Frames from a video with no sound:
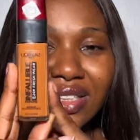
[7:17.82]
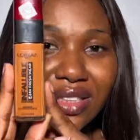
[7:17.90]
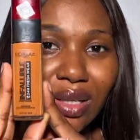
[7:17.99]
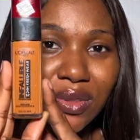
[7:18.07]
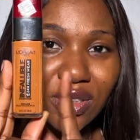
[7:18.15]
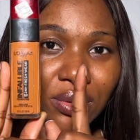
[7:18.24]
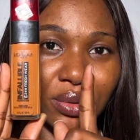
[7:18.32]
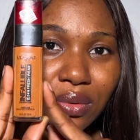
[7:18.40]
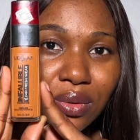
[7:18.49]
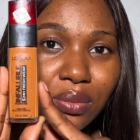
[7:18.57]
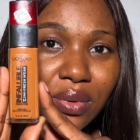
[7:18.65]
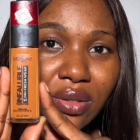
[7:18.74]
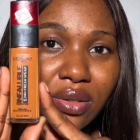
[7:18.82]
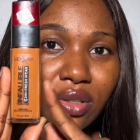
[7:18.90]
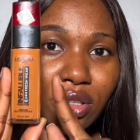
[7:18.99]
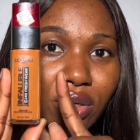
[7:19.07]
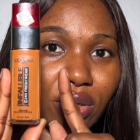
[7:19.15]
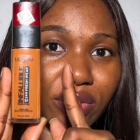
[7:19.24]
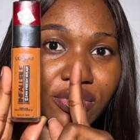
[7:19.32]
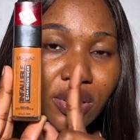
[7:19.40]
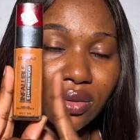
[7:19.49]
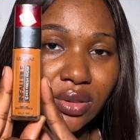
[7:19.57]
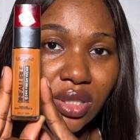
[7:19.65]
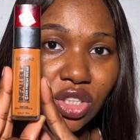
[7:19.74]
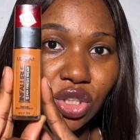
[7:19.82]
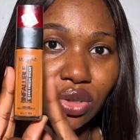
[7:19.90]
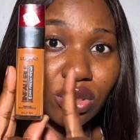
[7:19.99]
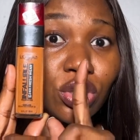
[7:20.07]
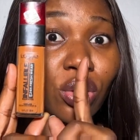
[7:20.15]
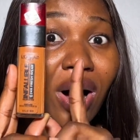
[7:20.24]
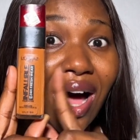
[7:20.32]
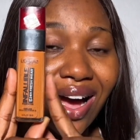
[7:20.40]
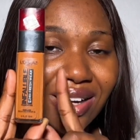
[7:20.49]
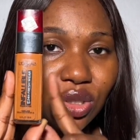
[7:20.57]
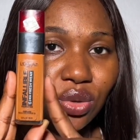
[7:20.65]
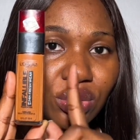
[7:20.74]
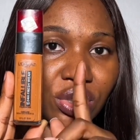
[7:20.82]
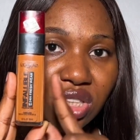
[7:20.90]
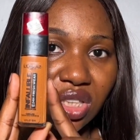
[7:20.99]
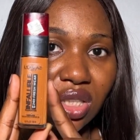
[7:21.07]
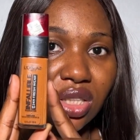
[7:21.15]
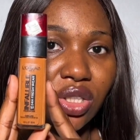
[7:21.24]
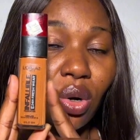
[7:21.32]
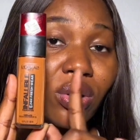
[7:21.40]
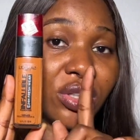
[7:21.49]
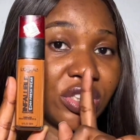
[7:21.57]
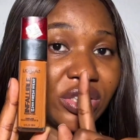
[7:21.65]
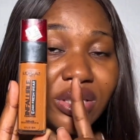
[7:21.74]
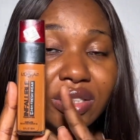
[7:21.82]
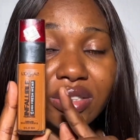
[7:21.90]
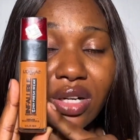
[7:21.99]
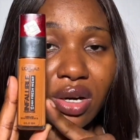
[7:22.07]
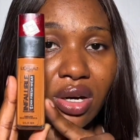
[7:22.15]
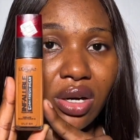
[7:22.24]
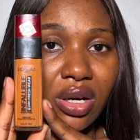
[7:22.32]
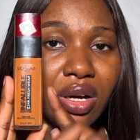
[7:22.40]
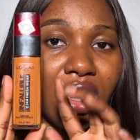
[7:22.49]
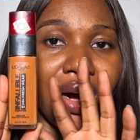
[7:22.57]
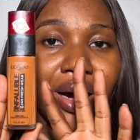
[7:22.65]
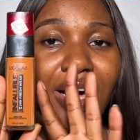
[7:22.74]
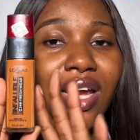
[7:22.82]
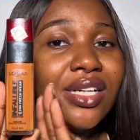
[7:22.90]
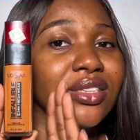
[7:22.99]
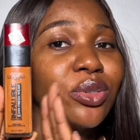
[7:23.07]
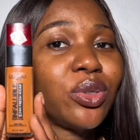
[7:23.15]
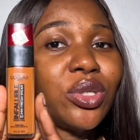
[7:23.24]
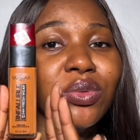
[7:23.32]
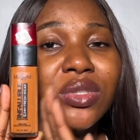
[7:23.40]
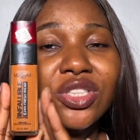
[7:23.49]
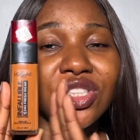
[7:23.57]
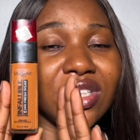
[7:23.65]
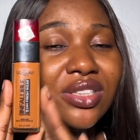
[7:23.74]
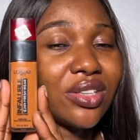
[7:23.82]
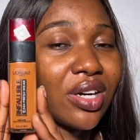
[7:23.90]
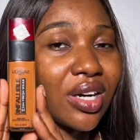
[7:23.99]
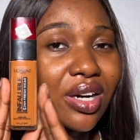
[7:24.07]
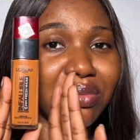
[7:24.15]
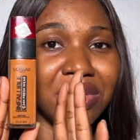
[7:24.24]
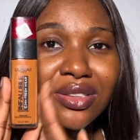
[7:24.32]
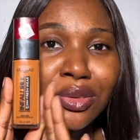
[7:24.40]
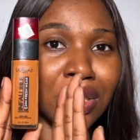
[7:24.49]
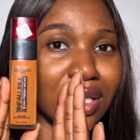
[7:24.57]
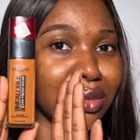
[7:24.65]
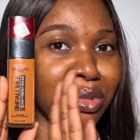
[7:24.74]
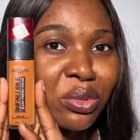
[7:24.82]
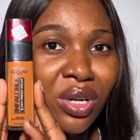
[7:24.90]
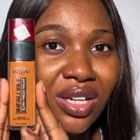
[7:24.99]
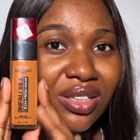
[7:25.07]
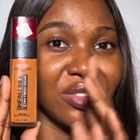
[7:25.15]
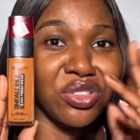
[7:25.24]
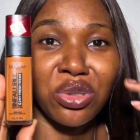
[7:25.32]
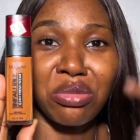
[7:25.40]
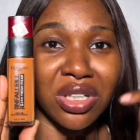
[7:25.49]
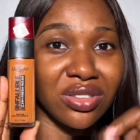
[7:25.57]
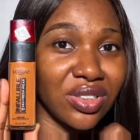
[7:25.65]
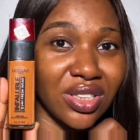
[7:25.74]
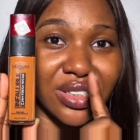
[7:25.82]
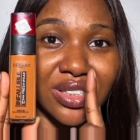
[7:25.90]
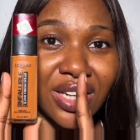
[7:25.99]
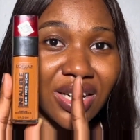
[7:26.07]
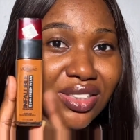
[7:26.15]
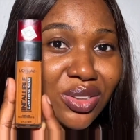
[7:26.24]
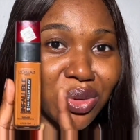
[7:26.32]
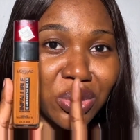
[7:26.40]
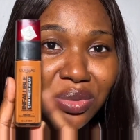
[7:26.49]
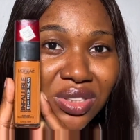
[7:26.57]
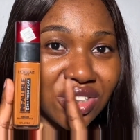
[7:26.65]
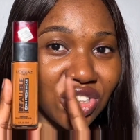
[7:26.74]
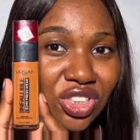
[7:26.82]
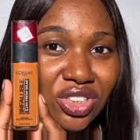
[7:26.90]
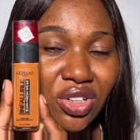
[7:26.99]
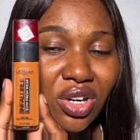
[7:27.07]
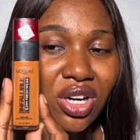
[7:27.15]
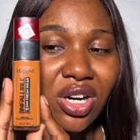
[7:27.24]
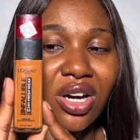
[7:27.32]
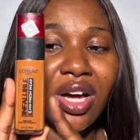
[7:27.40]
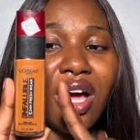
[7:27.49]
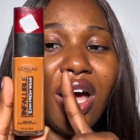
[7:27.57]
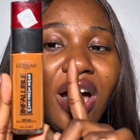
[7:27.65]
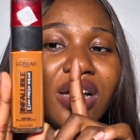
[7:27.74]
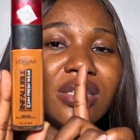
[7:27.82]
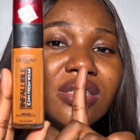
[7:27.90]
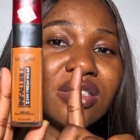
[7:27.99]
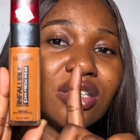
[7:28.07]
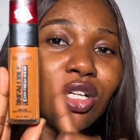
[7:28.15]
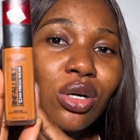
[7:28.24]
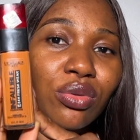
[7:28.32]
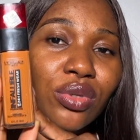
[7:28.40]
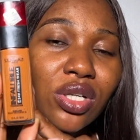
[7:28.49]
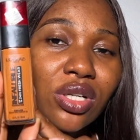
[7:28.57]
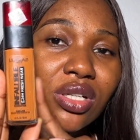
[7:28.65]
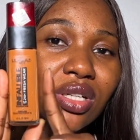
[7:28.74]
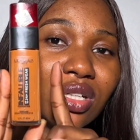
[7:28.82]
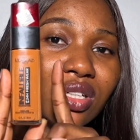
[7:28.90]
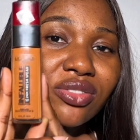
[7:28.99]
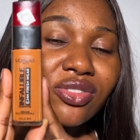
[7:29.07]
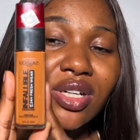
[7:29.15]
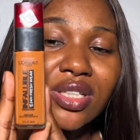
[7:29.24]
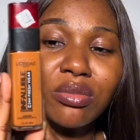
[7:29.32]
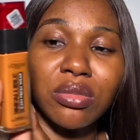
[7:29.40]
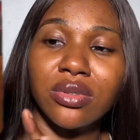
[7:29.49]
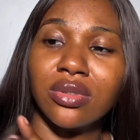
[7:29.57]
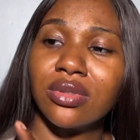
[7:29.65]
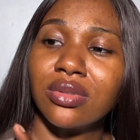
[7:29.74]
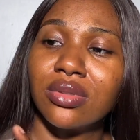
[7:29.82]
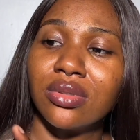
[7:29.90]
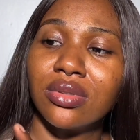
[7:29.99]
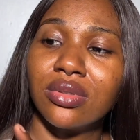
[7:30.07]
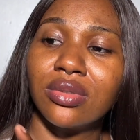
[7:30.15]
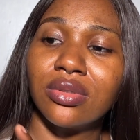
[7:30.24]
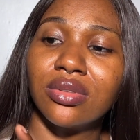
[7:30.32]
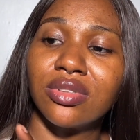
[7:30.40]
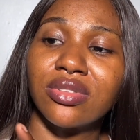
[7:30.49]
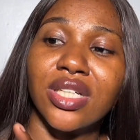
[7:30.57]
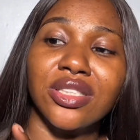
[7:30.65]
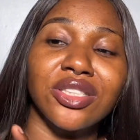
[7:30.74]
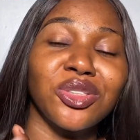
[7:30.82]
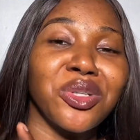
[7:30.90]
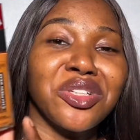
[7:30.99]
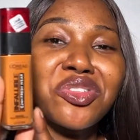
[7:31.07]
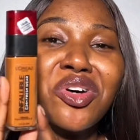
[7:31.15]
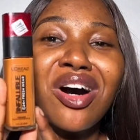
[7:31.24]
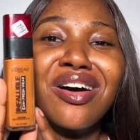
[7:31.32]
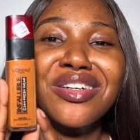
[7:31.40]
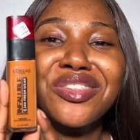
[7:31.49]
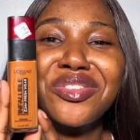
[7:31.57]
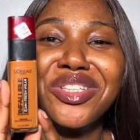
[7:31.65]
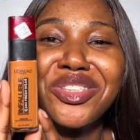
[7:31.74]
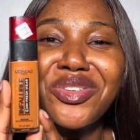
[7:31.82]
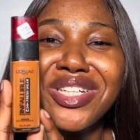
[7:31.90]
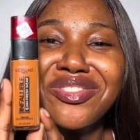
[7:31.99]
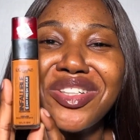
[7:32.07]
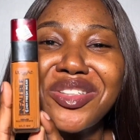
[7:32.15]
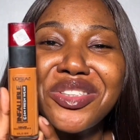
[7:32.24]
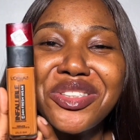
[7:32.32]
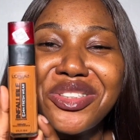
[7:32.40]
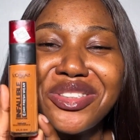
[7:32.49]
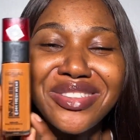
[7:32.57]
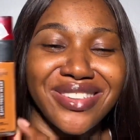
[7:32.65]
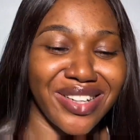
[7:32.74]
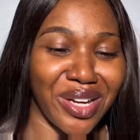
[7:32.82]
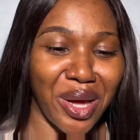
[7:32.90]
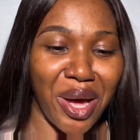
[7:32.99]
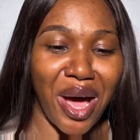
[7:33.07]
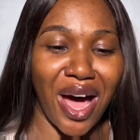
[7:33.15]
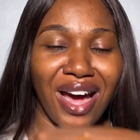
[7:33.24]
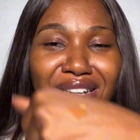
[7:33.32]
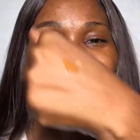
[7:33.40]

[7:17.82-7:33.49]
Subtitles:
step is to go in with your foundation, your actual shade or a shade darker. I like to go in with a shade darker. Please don't ask me why. Even on my face, I like to go in with a shade darker. And this is the L'Oreal Infallible Fresh 24 Hours Fresh Wear Foundation. And you